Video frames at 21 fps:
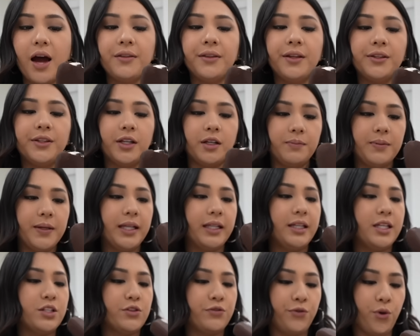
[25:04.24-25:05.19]
I thought there'd be at
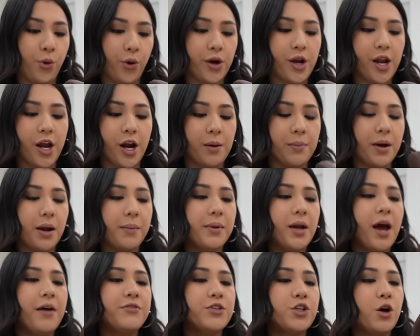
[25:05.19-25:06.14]
least four in here, but I'm
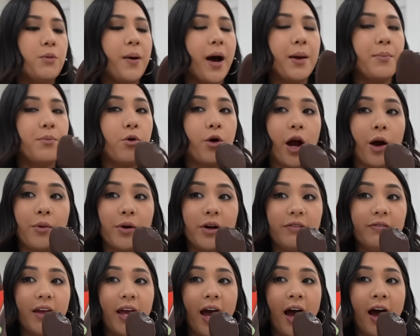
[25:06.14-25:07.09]
gonna have to go buy more. I wonder
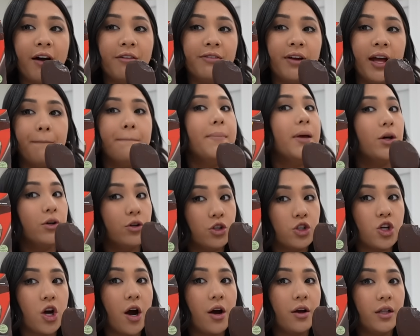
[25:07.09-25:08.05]
if they have milk
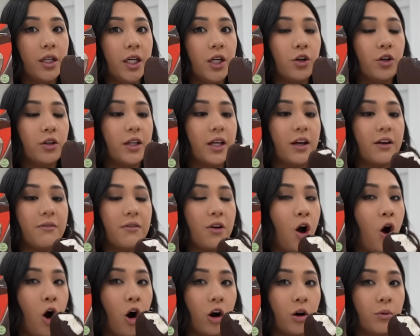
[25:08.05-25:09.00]
chocolate or like
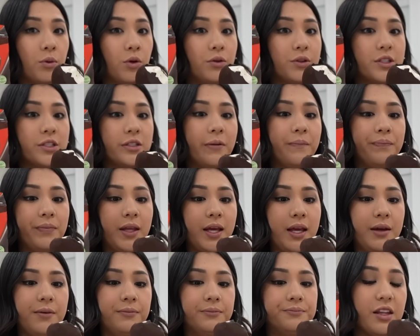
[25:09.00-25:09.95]
caramel or
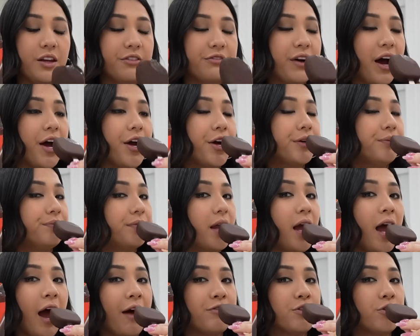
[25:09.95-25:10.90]
something. They're fire.
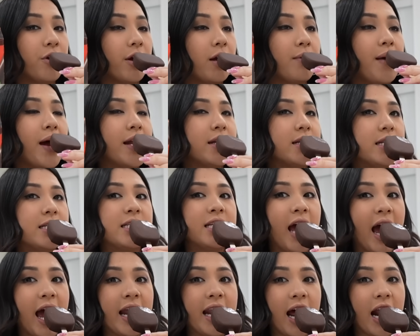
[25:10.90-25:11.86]
Have to recommend.
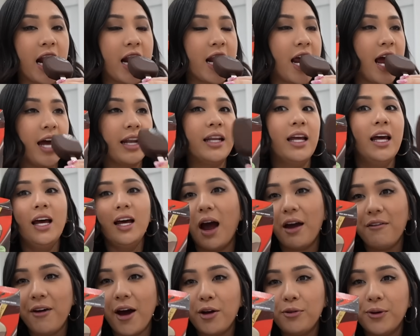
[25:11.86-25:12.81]
10 out of 10.
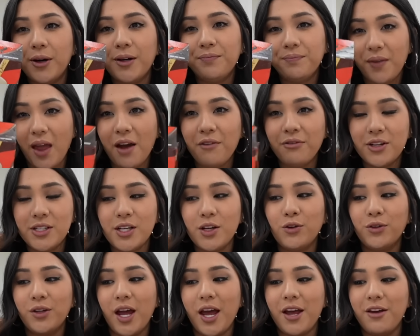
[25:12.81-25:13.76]
I've had one every
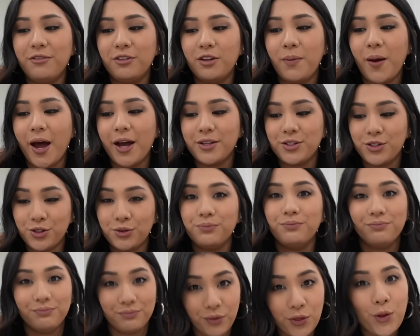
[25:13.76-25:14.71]
single night for the past
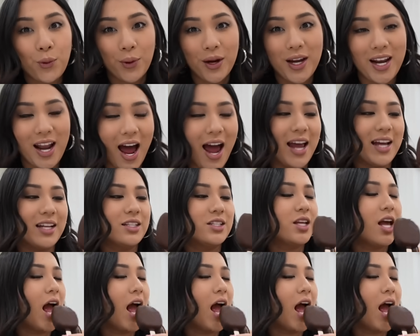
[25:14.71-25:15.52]
three nights.